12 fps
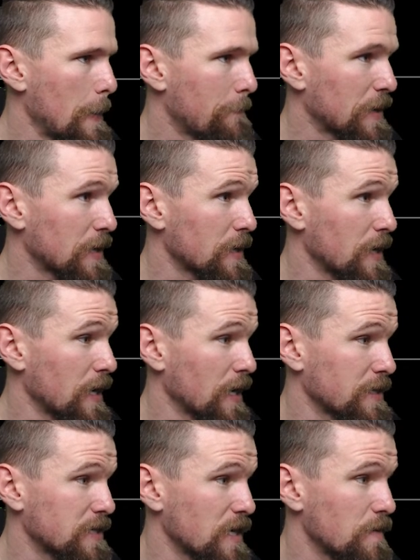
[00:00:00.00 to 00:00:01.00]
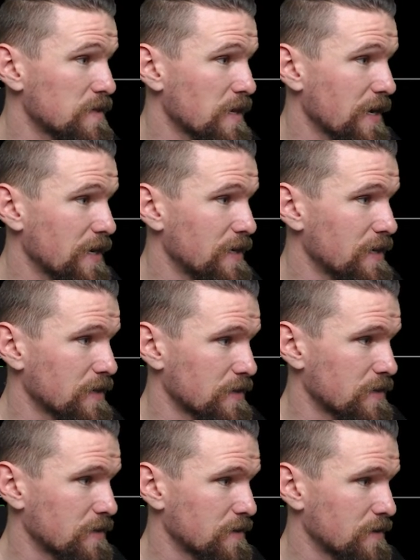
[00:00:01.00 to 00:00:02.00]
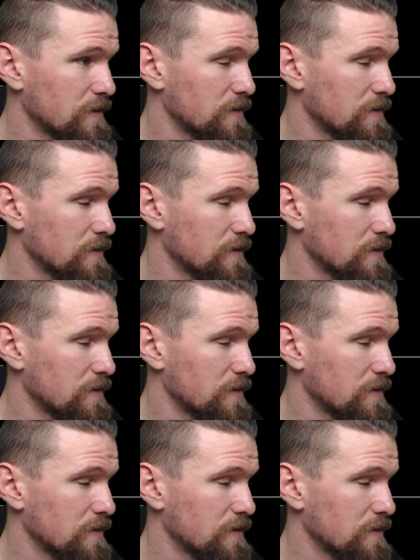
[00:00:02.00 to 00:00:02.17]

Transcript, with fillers: But it seems like it is.